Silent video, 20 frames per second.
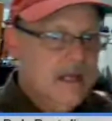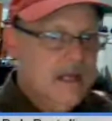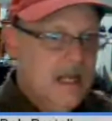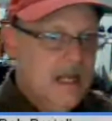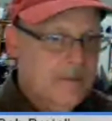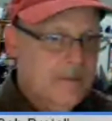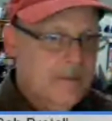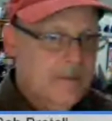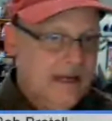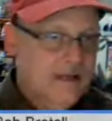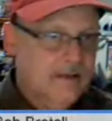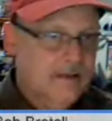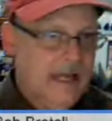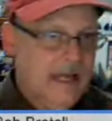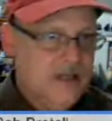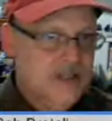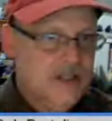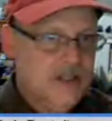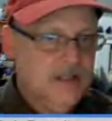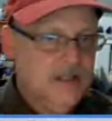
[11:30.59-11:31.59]
in my
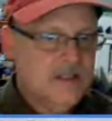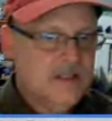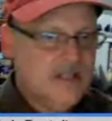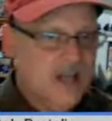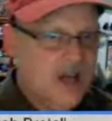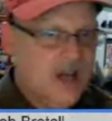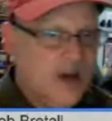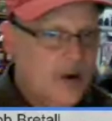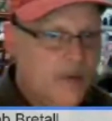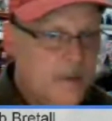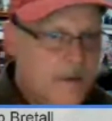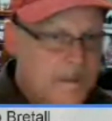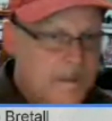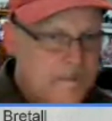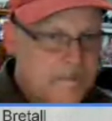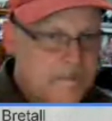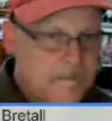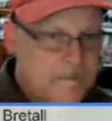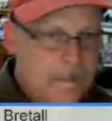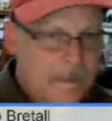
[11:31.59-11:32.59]
collection. So
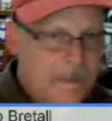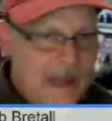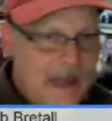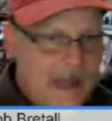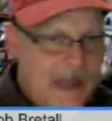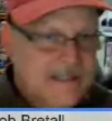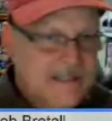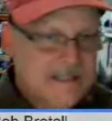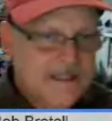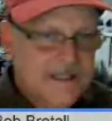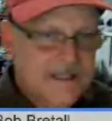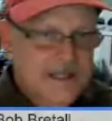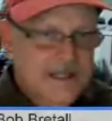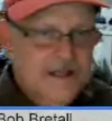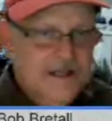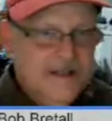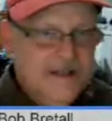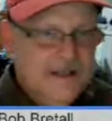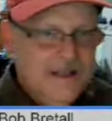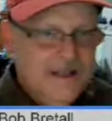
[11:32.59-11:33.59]
that's
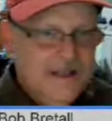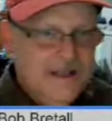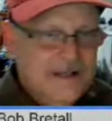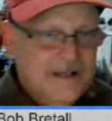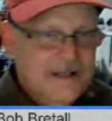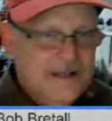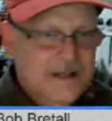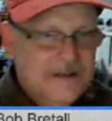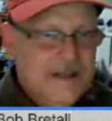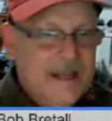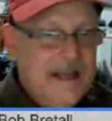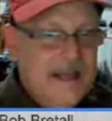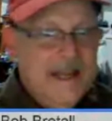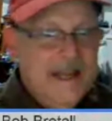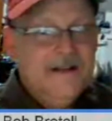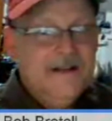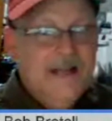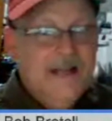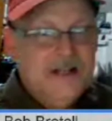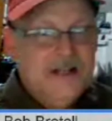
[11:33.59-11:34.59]
the
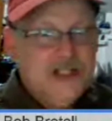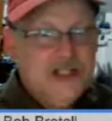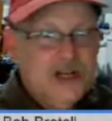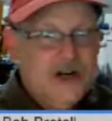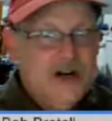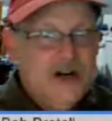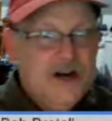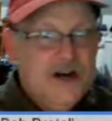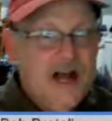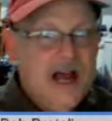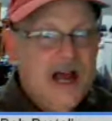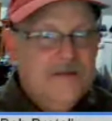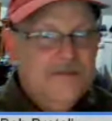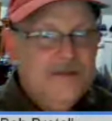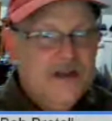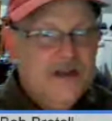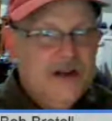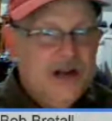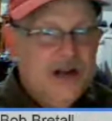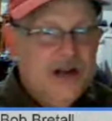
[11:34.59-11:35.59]
thing. And sure
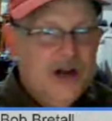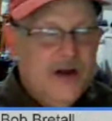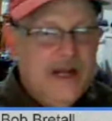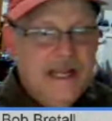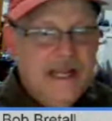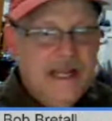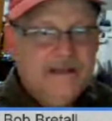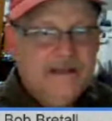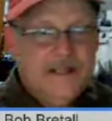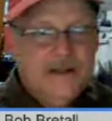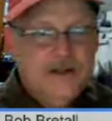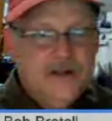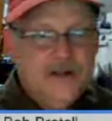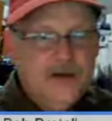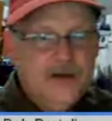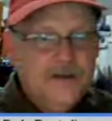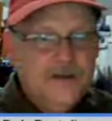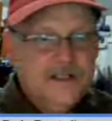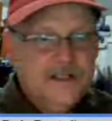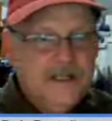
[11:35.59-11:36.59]
enough, it hit the
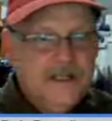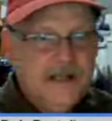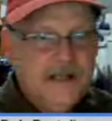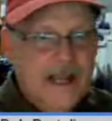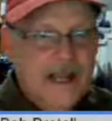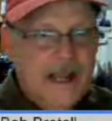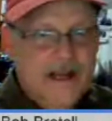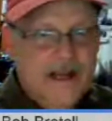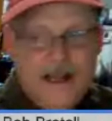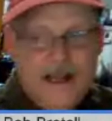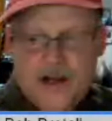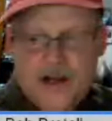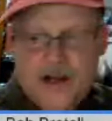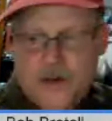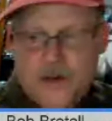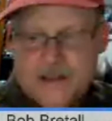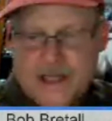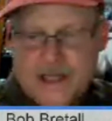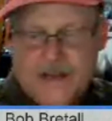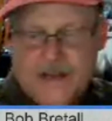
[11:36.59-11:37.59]
news today. And I
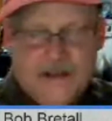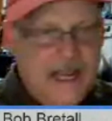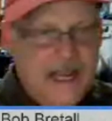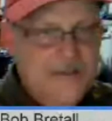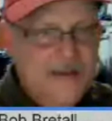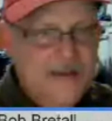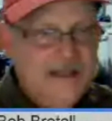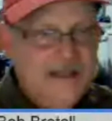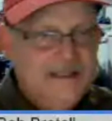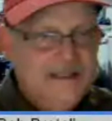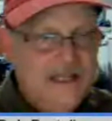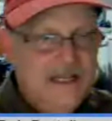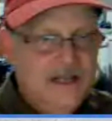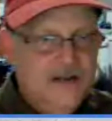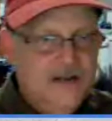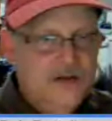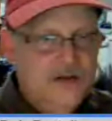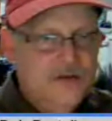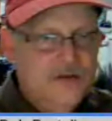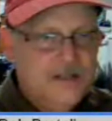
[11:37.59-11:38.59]
was on the
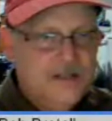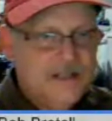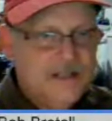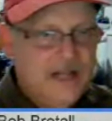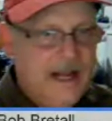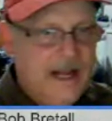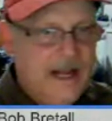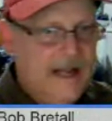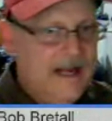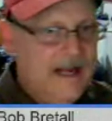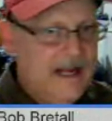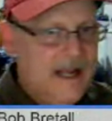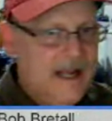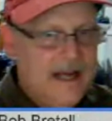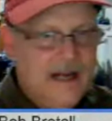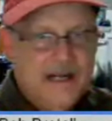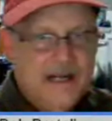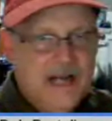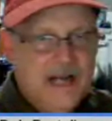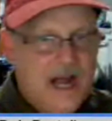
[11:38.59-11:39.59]
ABC News site. I
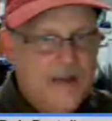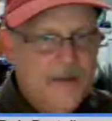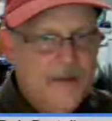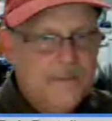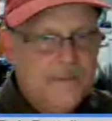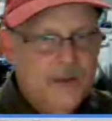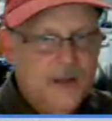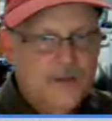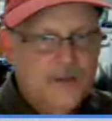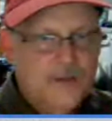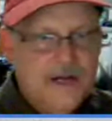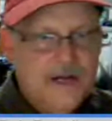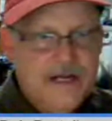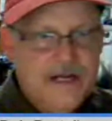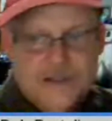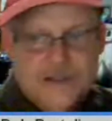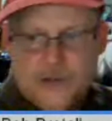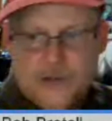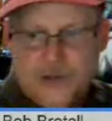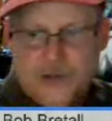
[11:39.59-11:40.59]
got on Comic Book
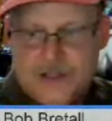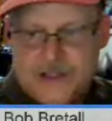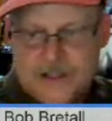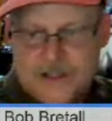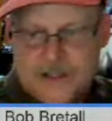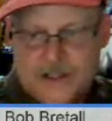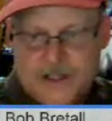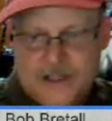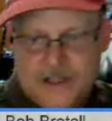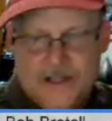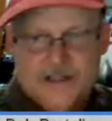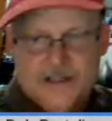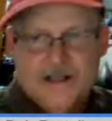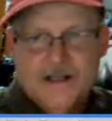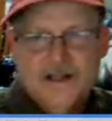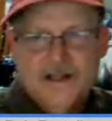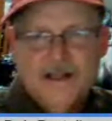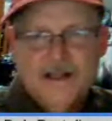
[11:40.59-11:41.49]
Resources,